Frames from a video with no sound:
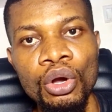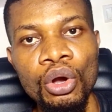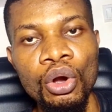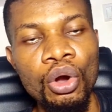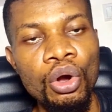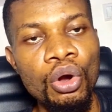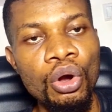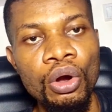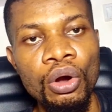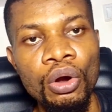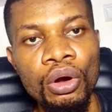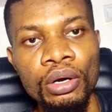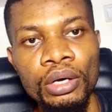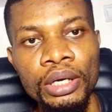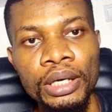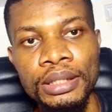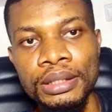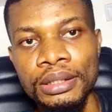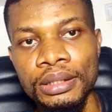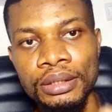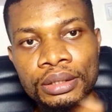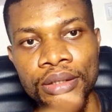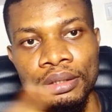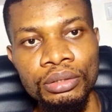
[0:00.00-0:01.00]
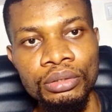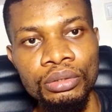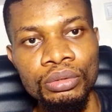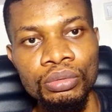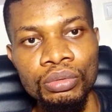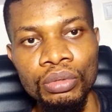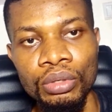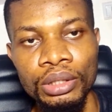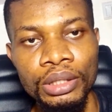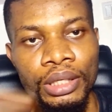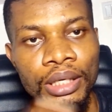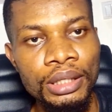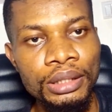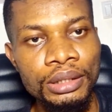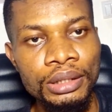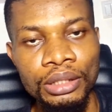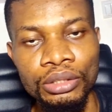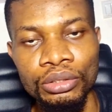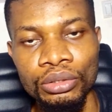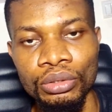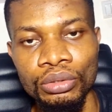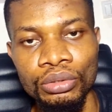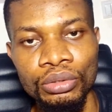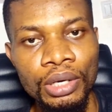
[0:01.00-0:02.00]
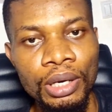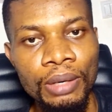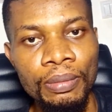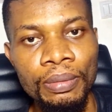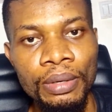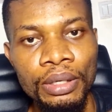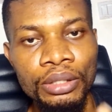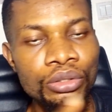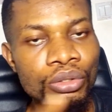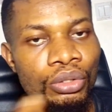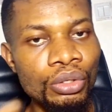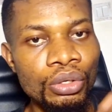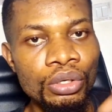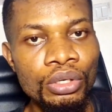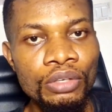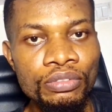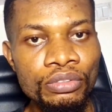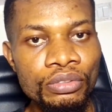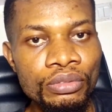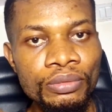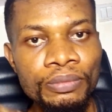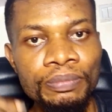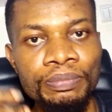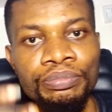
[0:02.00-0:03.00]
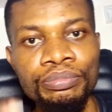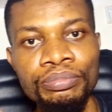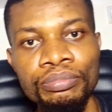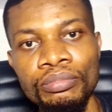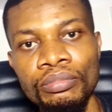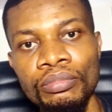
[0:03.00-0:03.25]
or getting to 1,000 subscribers or even